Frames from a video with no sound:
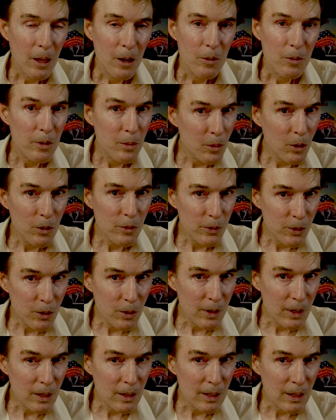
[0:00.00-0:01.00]
remote
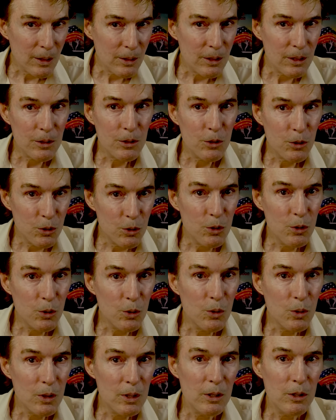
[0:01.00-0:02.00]
viewing allows us to
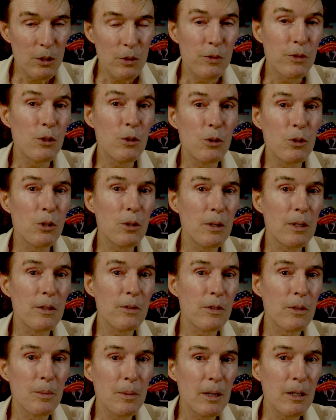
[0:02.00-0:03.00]
do this future
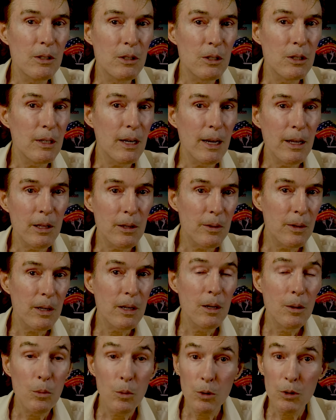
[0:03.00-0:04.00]
information
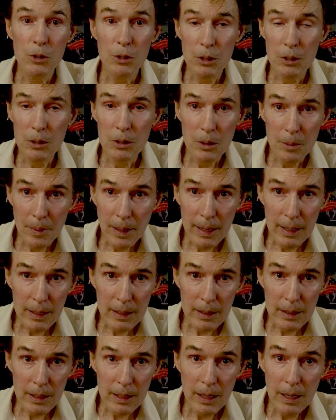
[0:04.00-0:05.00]
gathering more
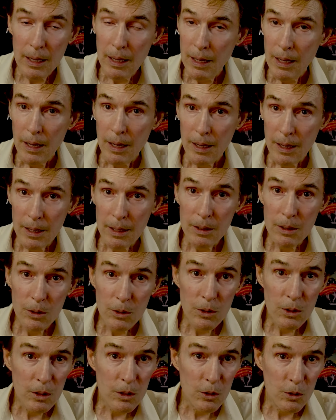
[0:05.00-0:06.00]
systematically and
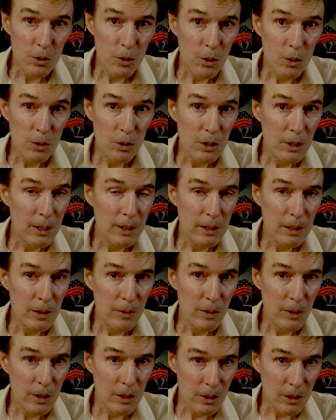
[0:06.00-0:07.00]
under controlled
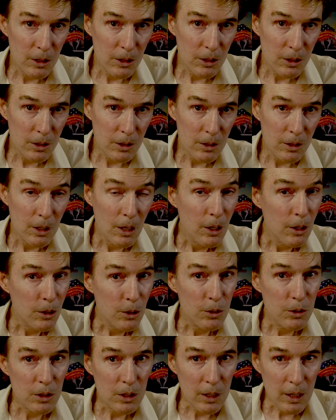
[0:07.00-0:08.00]
scientific conditions,
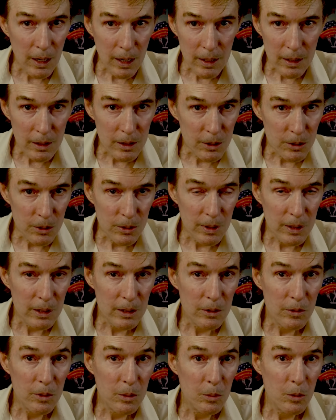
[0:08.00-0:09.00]
using highly
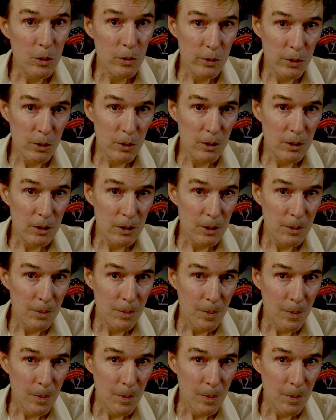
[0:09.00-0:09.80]
trained remote viewers.